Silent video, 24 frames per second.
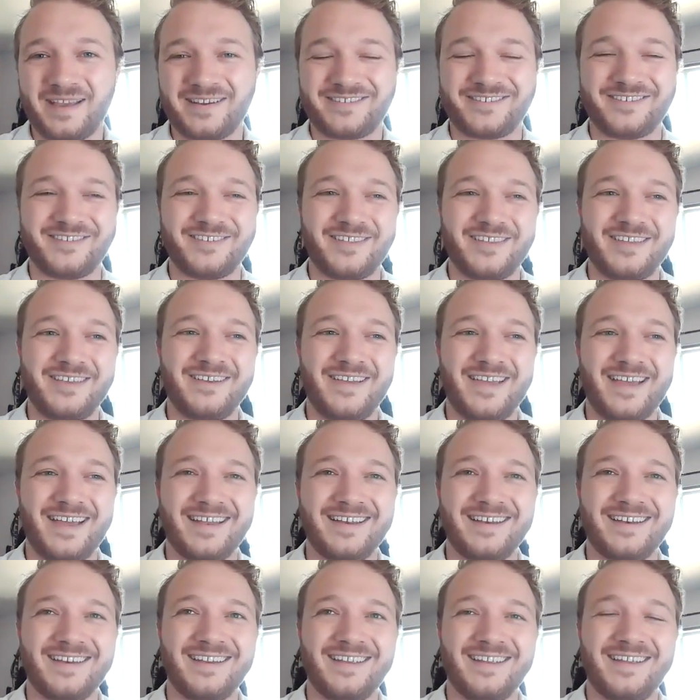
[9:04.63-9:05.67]
make sure that you
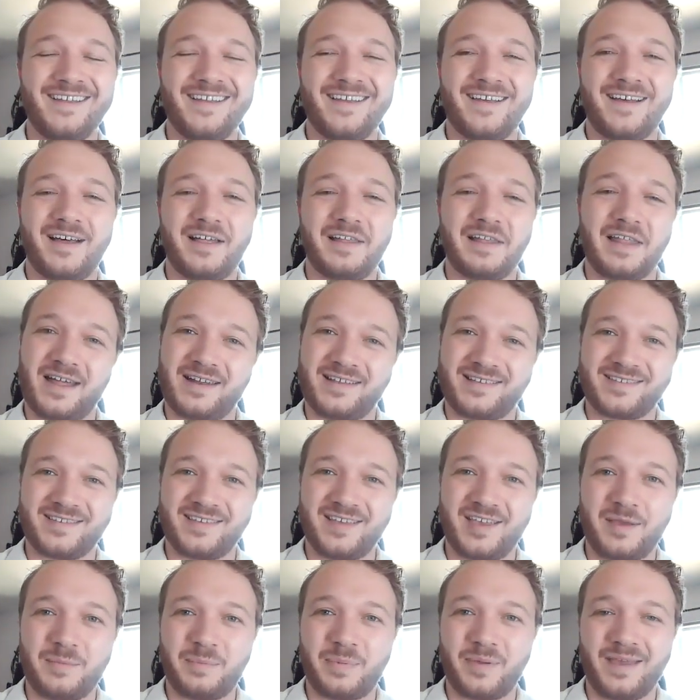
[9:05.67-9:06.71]
get a lot of
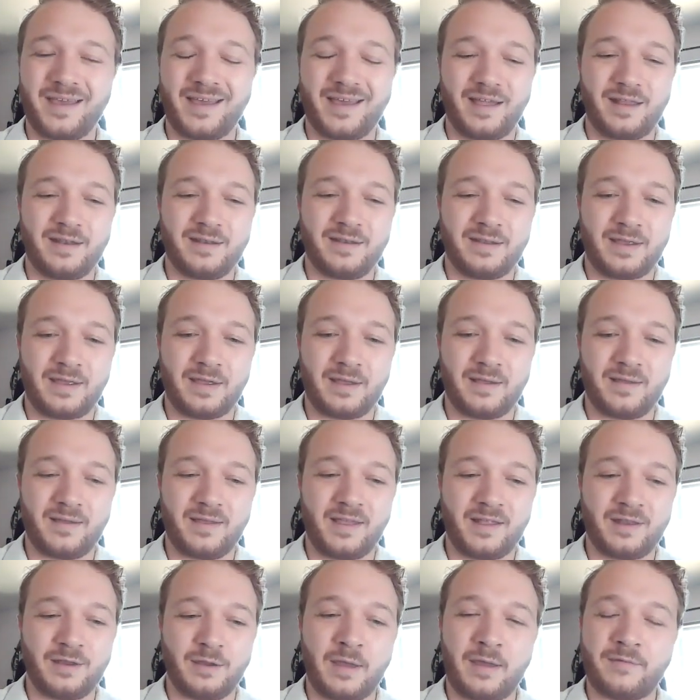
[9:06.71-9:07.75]
sleep and uh,
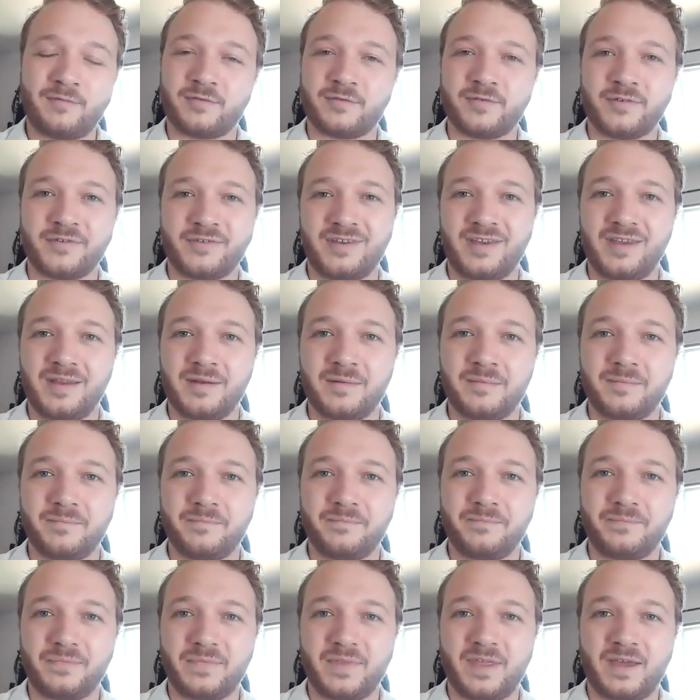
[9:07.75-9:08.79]
and you have a routine.
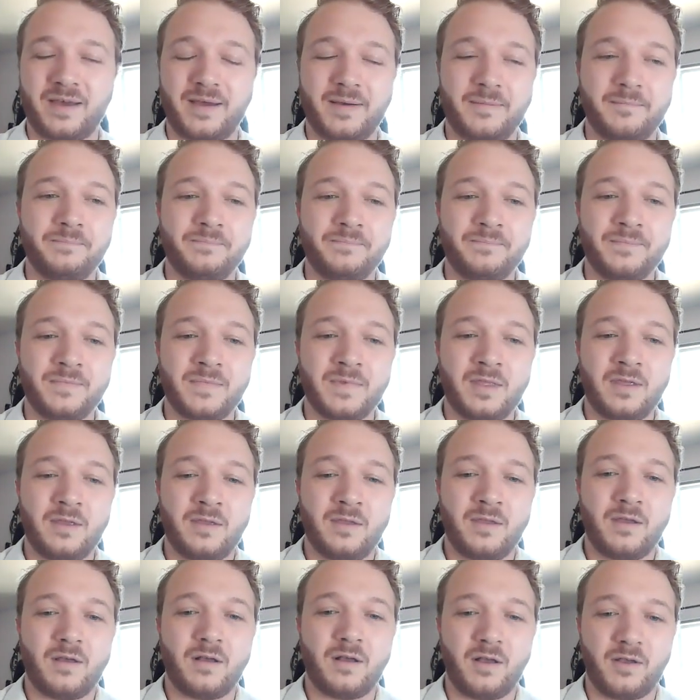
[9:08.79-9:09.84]
Um,
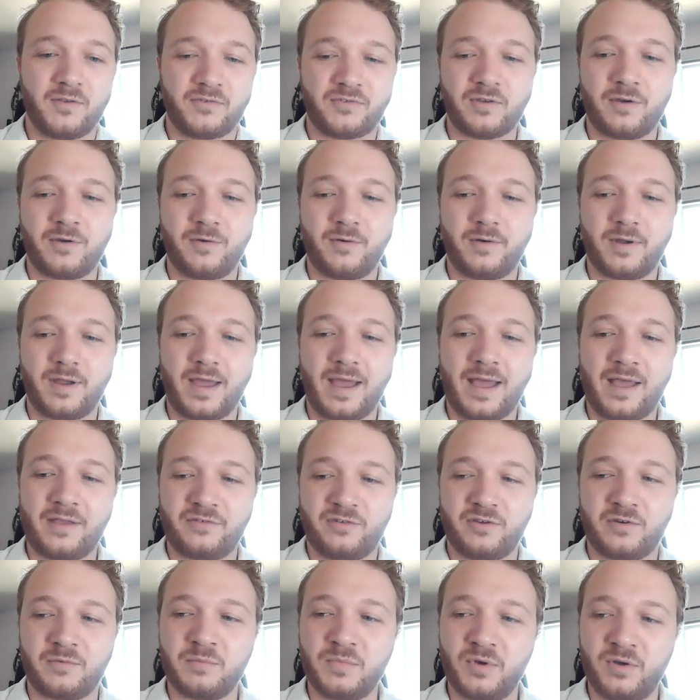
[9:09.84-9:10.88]
also,
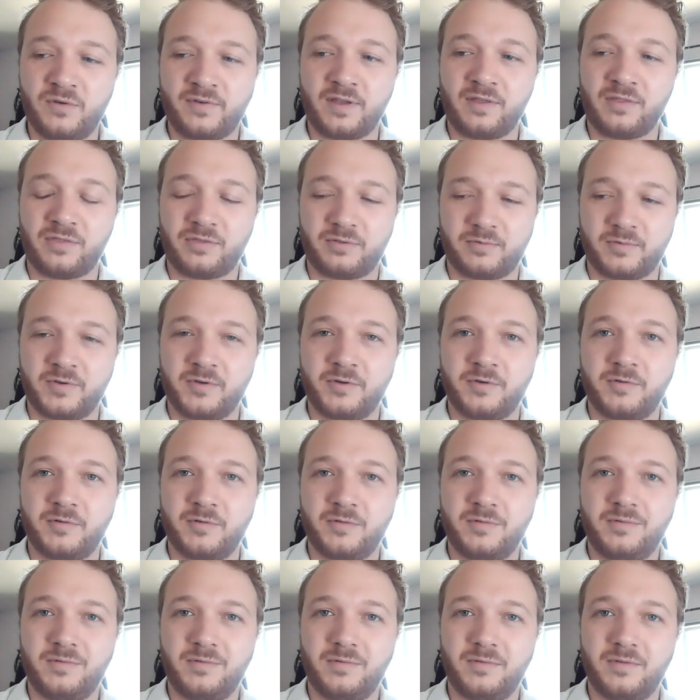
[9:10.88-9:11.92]
as you're moving
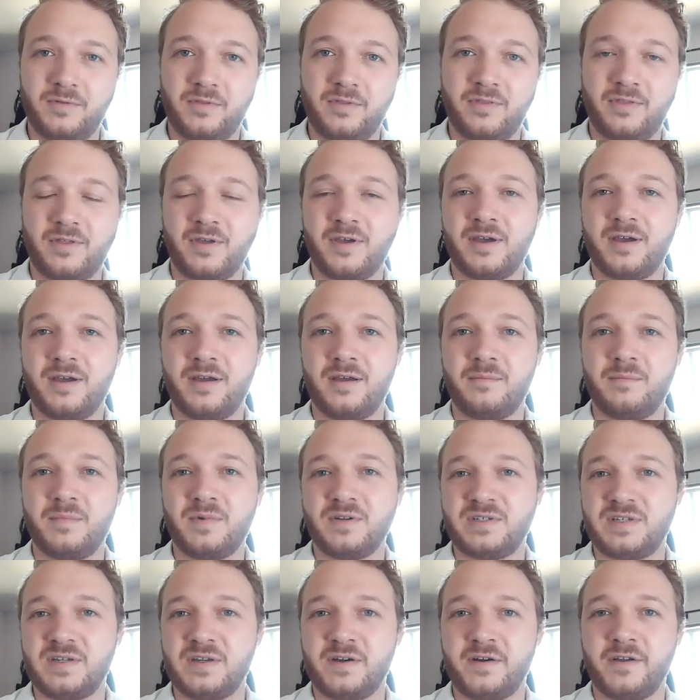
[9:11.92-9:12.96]
through the
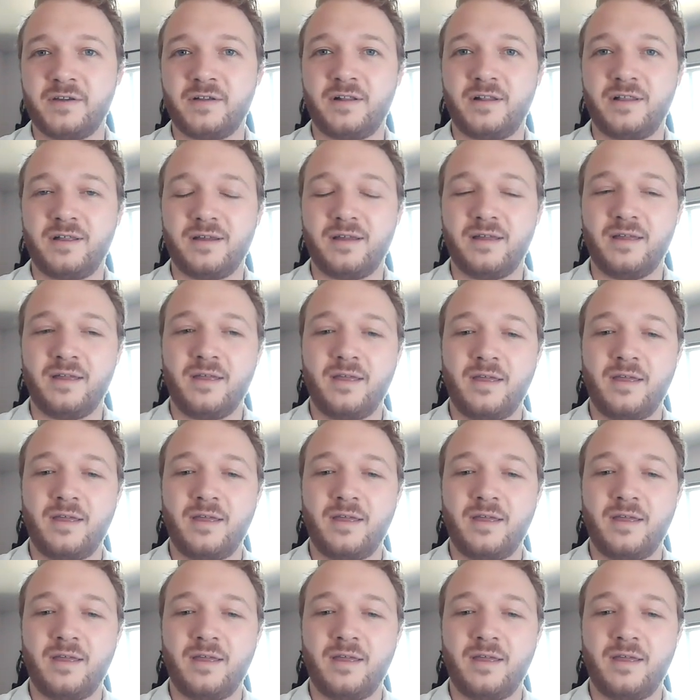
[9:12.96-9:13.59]
material,